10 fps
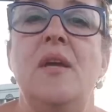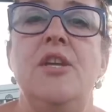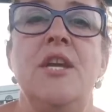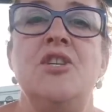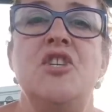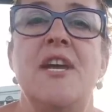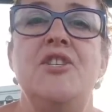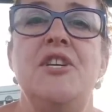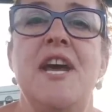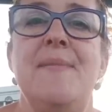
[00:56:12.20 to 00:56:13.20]
You can change
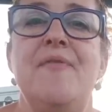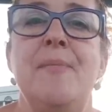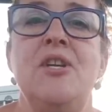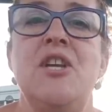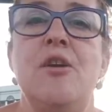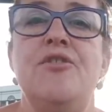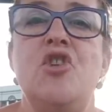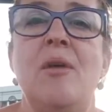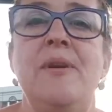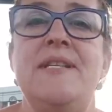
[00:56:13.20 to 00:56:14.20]
your name for my channel. The
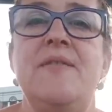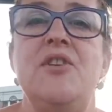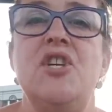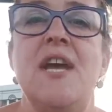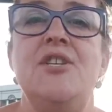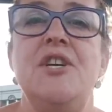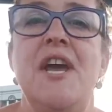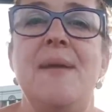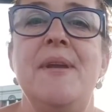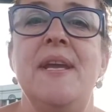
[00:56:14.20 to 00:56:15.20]
trouble is, if you change your
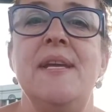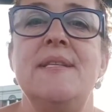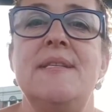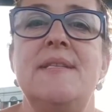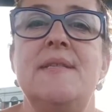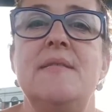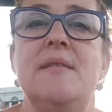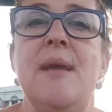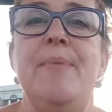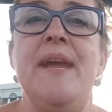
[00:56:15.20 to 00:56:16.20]
name, it gets...
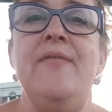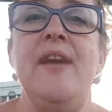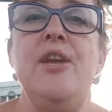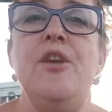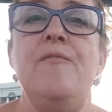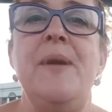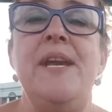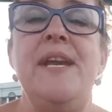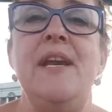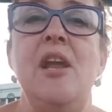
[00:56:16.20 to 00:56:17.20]
Yeah, being there, you've
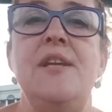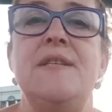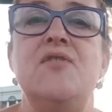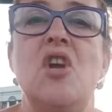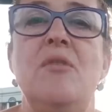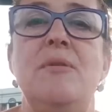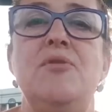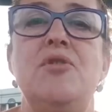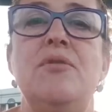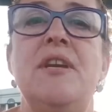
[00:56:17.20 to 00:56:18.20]
been here loads of time. I'm
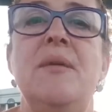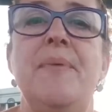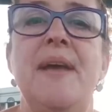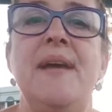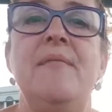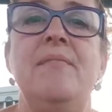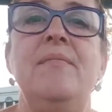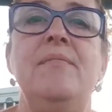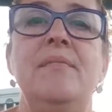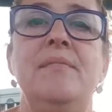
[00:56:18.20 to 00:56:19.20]
talking about...
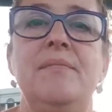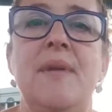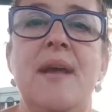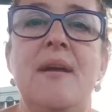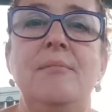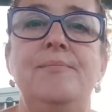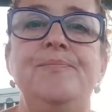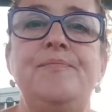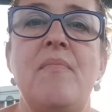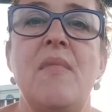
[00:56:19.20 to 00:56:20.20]
I'm